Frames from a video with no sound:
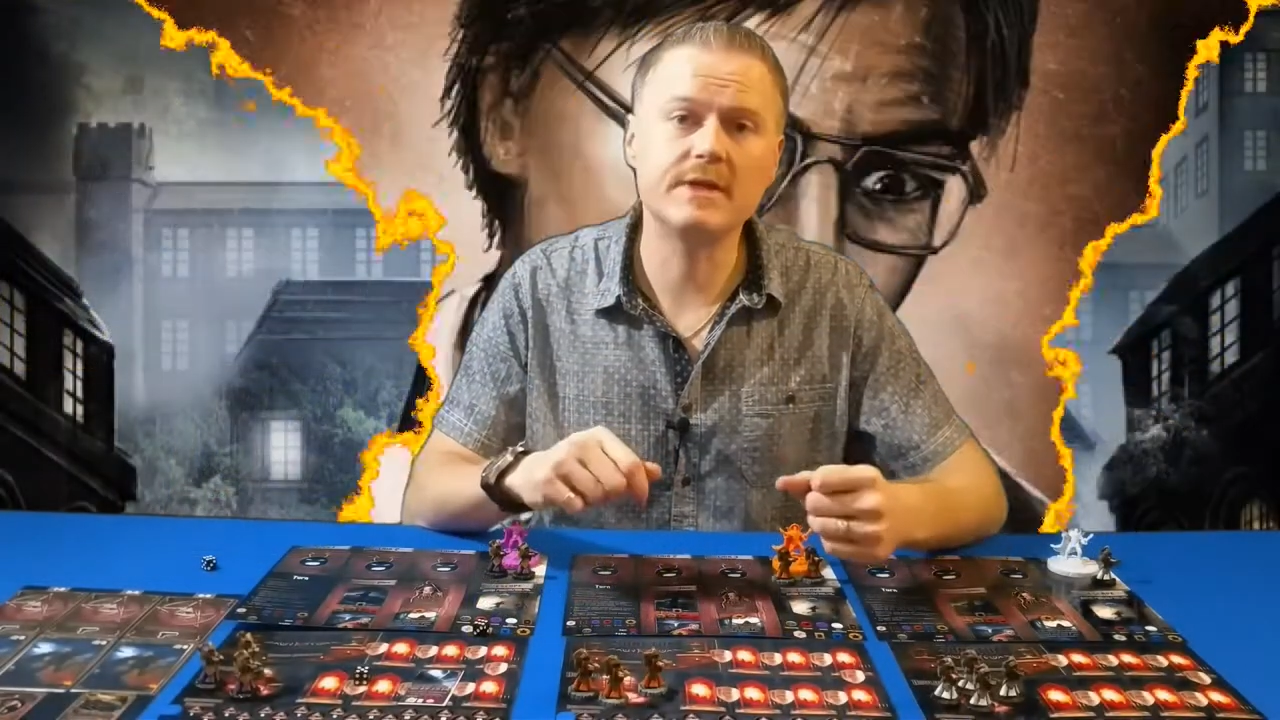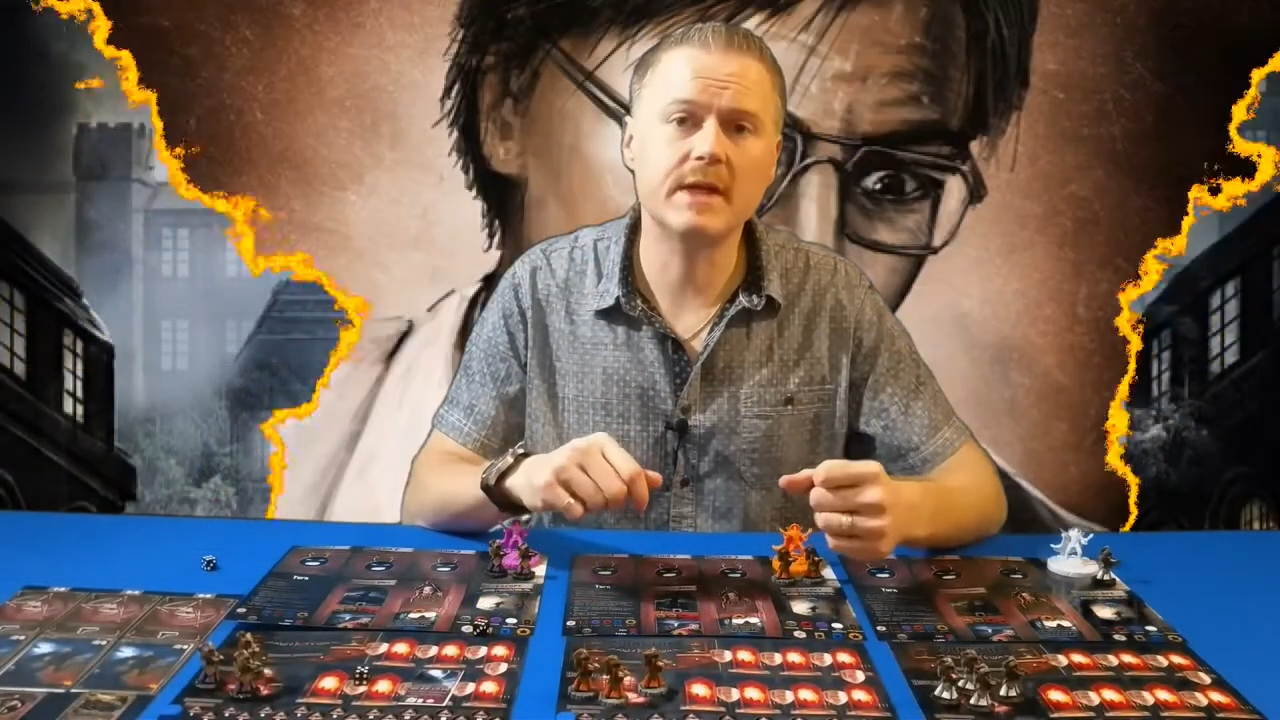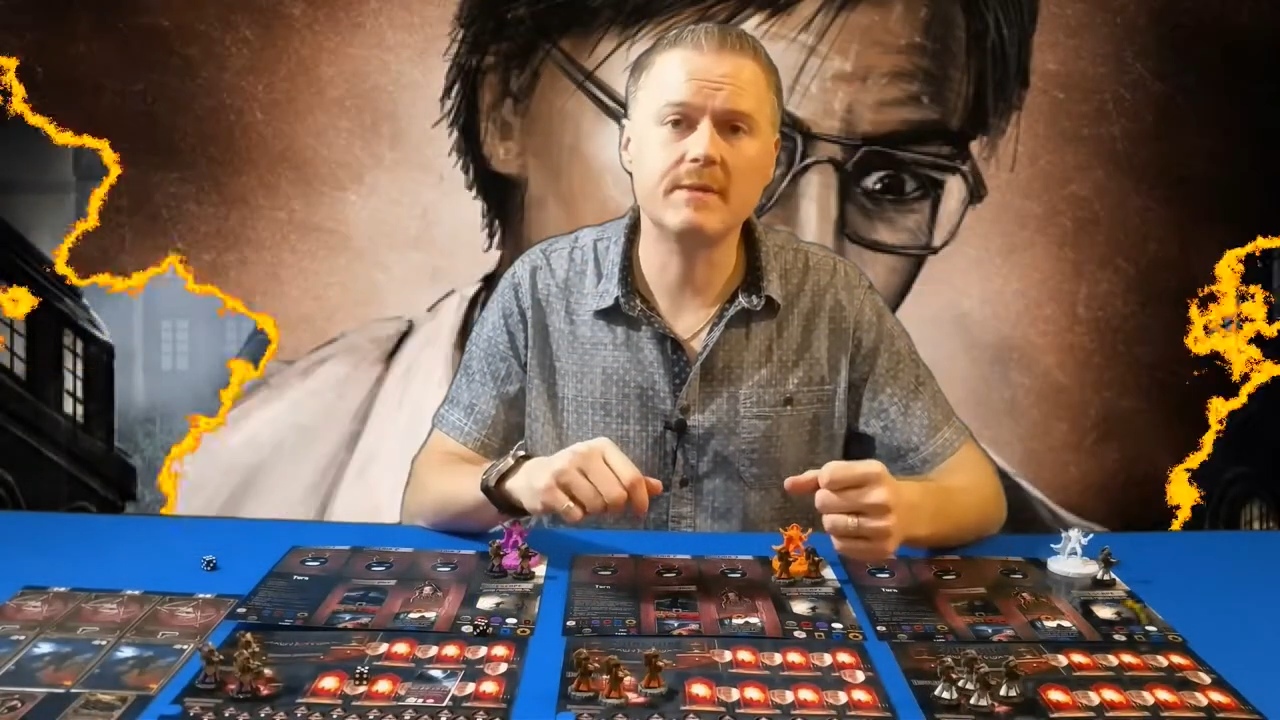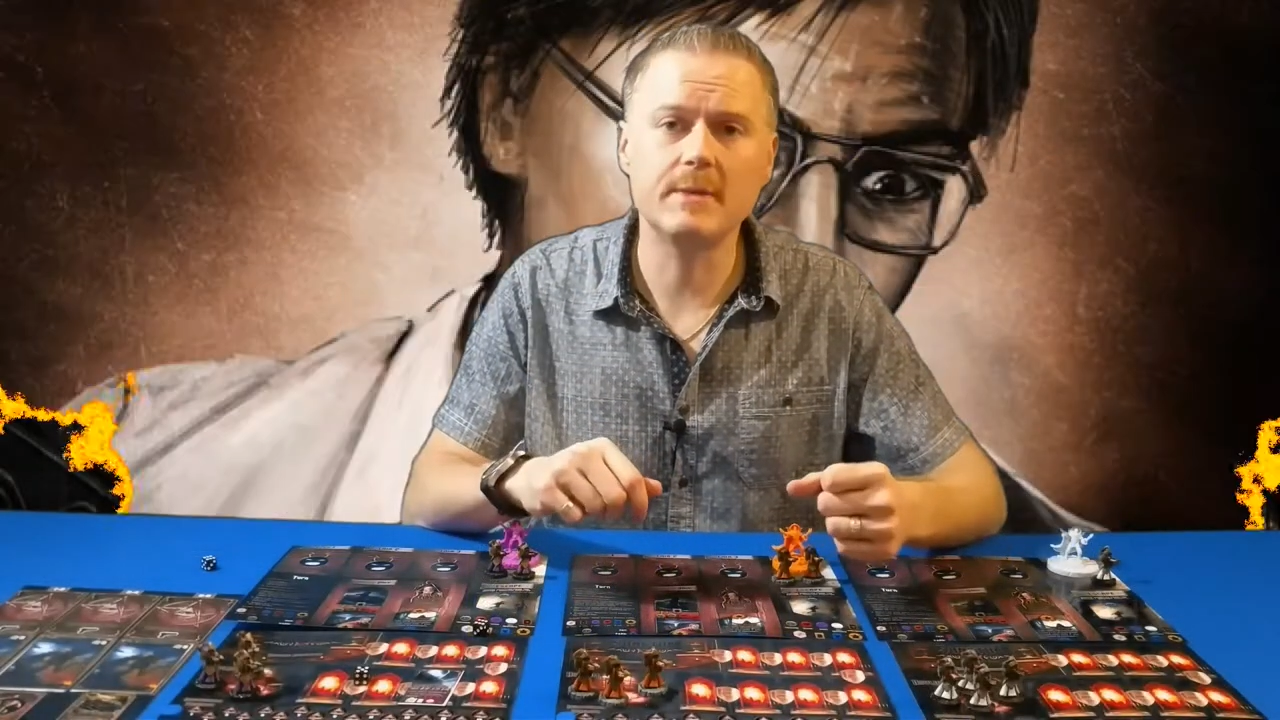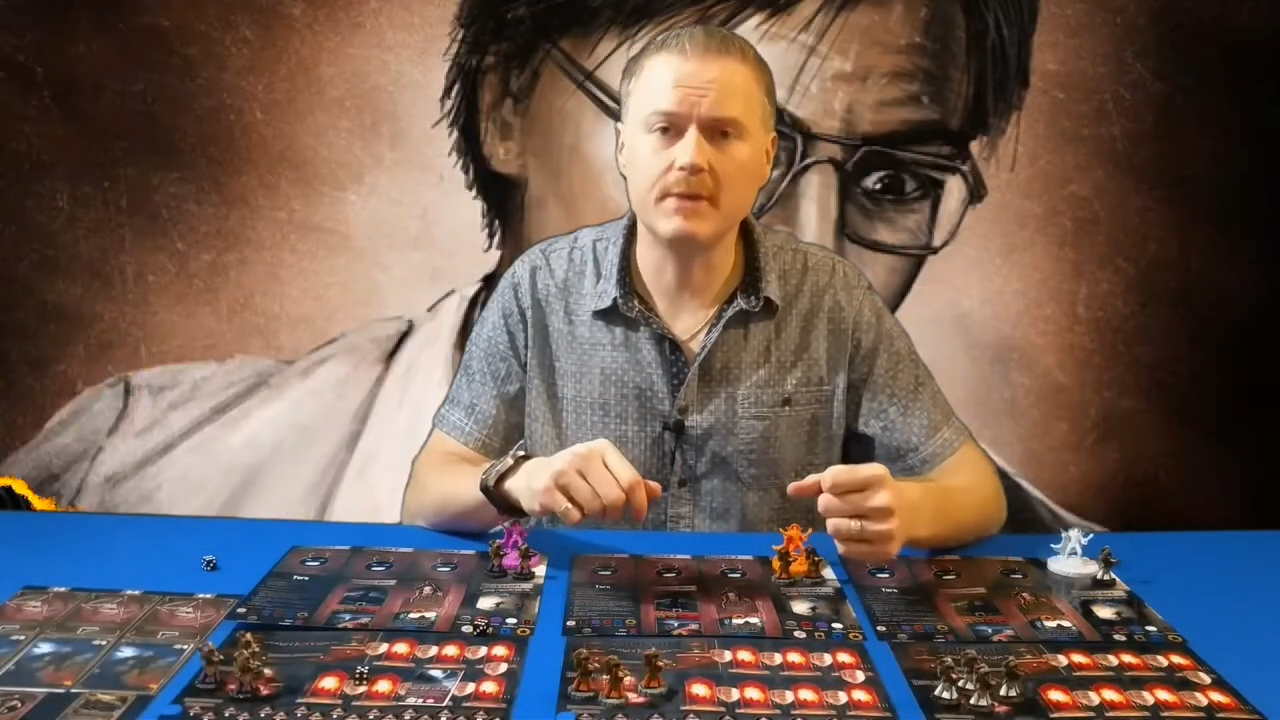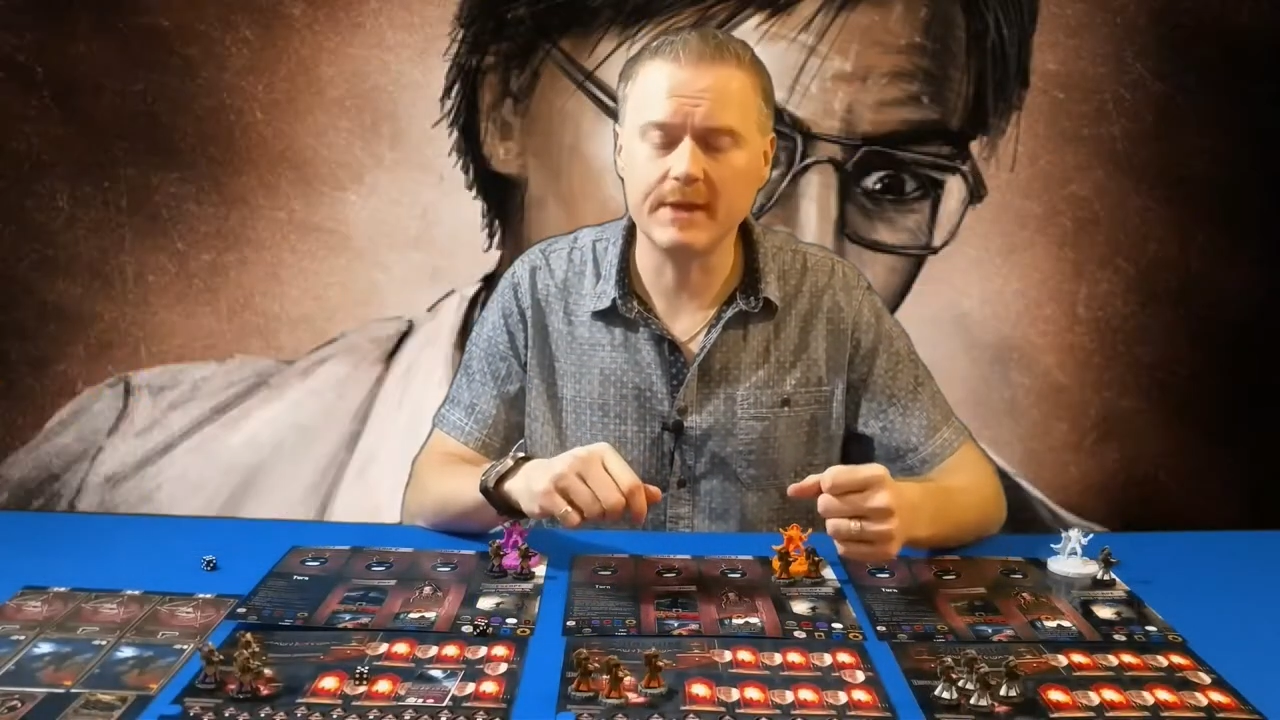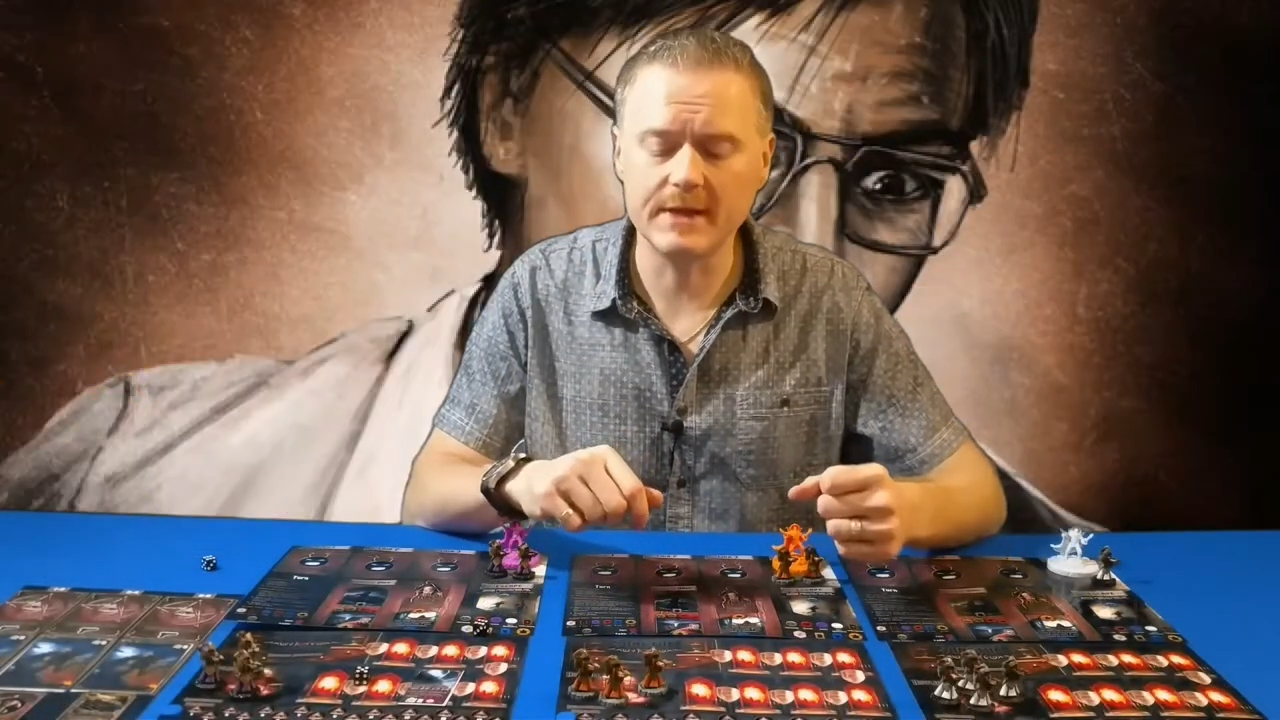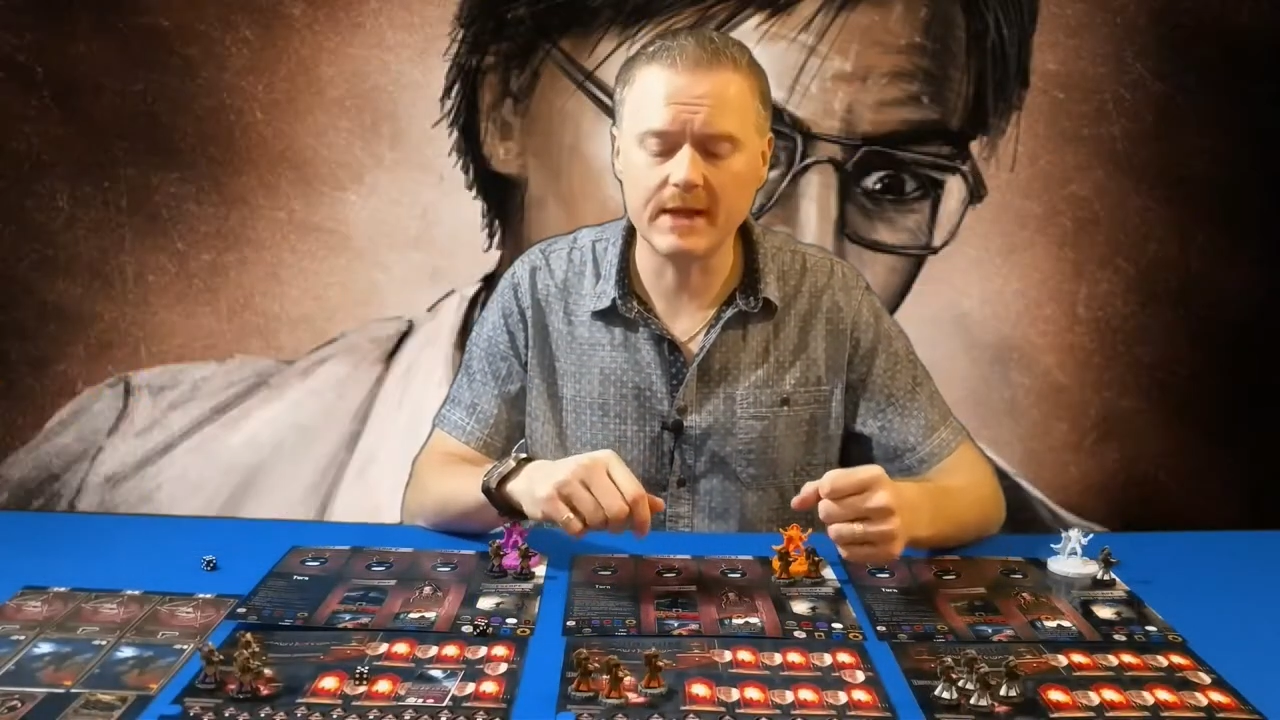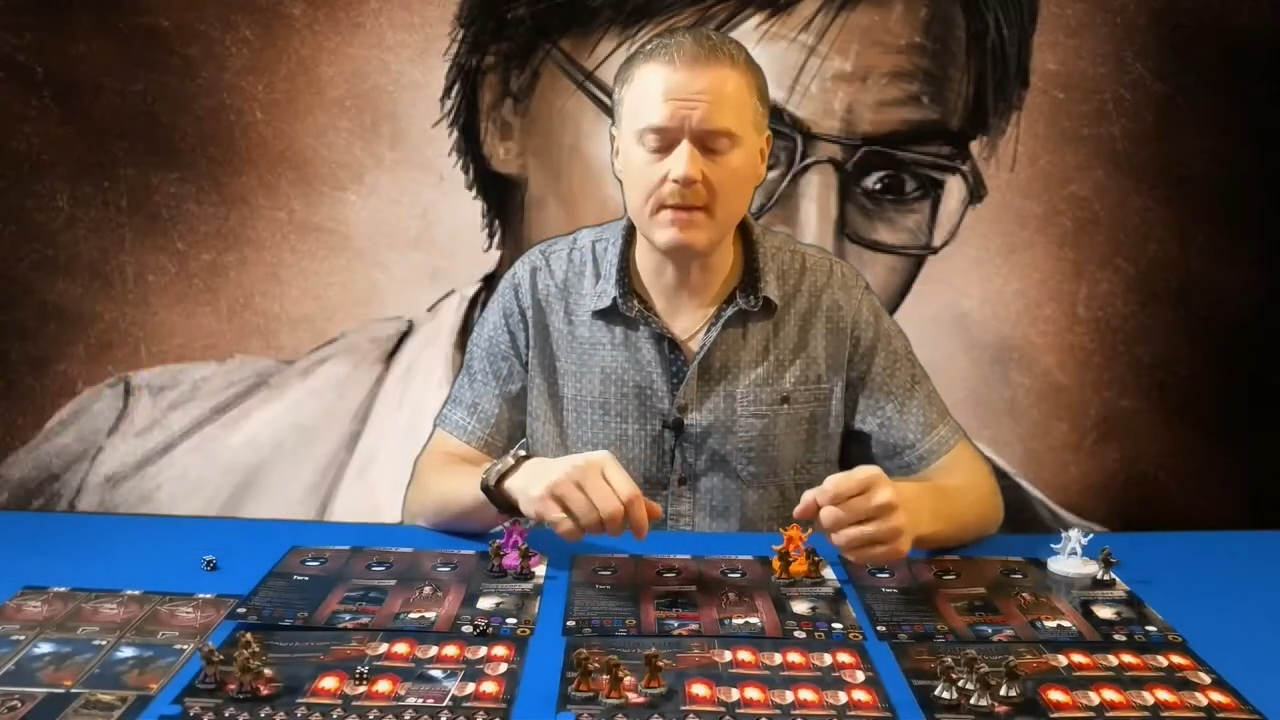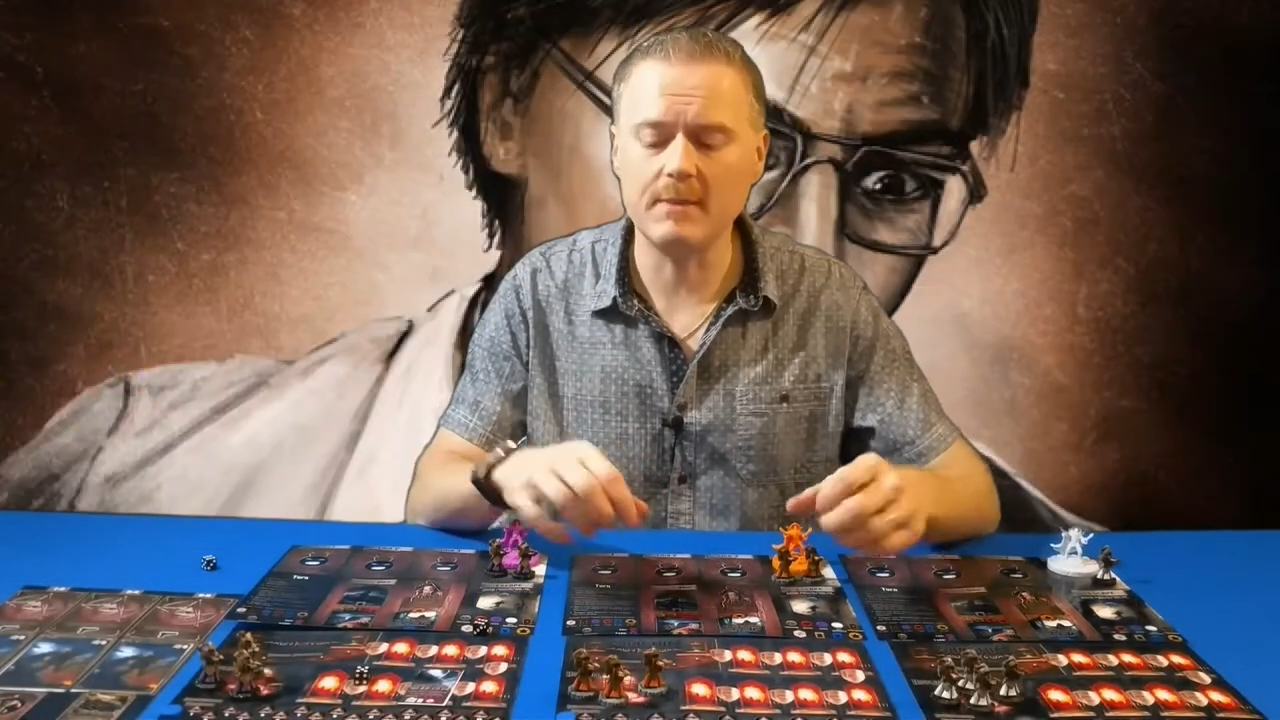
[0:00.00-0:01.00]
time they play
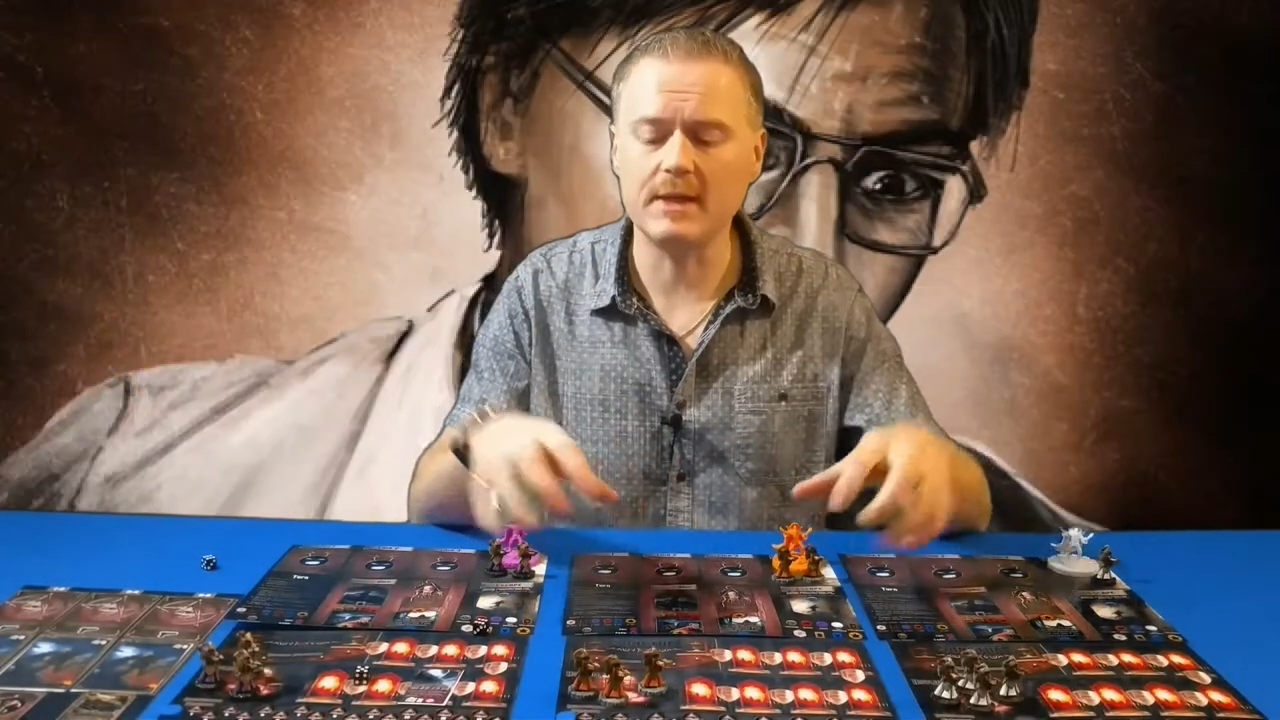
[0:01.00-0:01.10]
the game,